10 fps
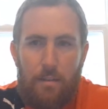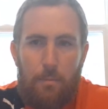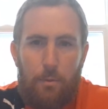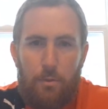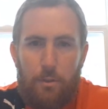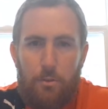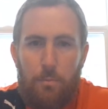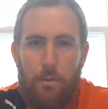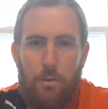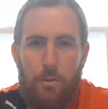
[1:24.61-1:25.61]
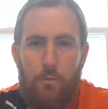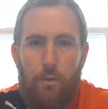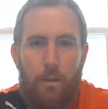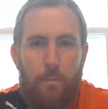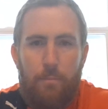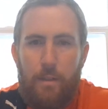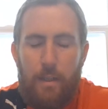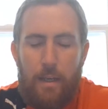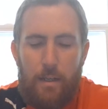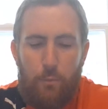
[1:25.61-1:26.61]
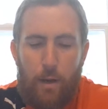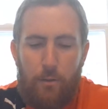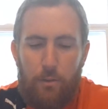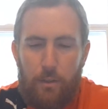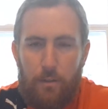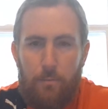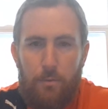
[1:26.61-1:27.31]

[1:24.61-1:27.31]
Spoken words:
typical distribution from any regular year.